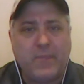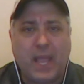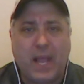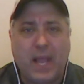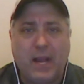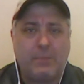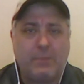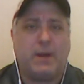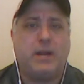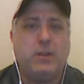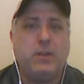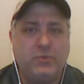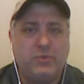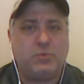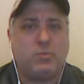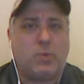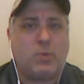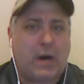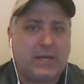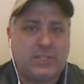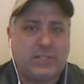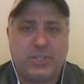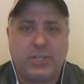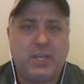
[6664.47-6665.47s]
Anybody who's
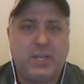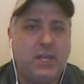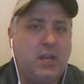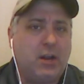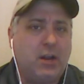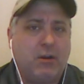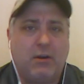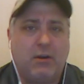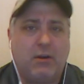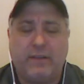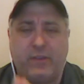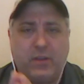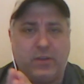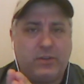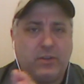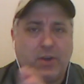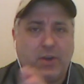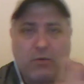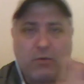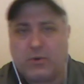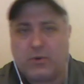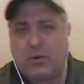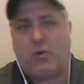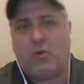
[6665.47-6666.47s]
watching here, if you
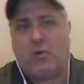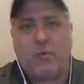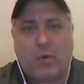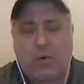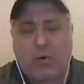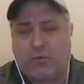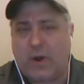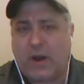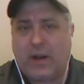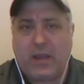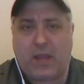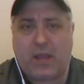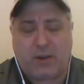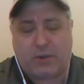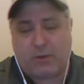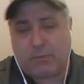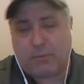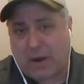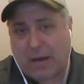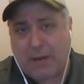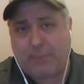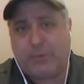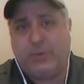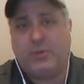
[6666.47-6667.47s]
don't know already, and you
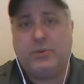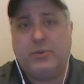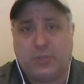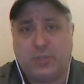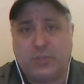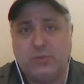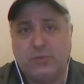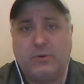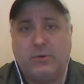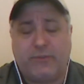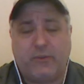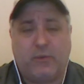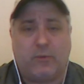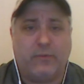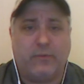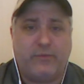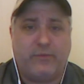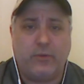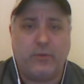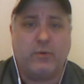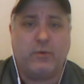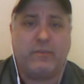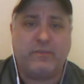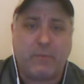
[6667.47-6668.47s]
probably do, if you're a
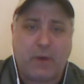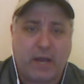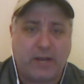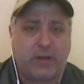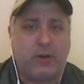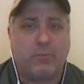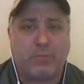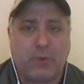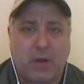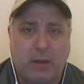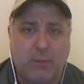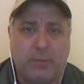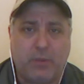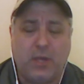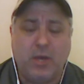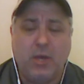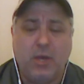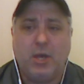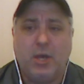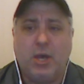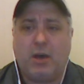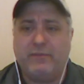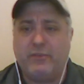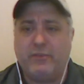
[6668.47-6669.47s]
viewer of mine, you're probably
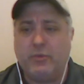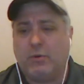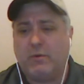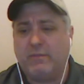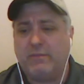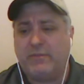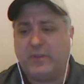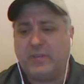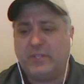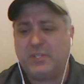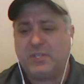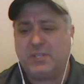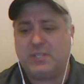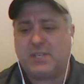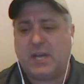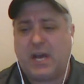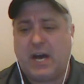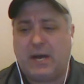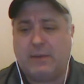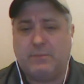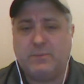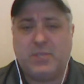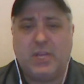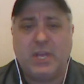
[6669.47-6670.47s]
a viewer of Vince and
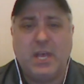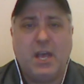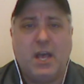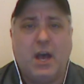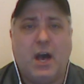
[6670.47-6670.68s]
Tom's,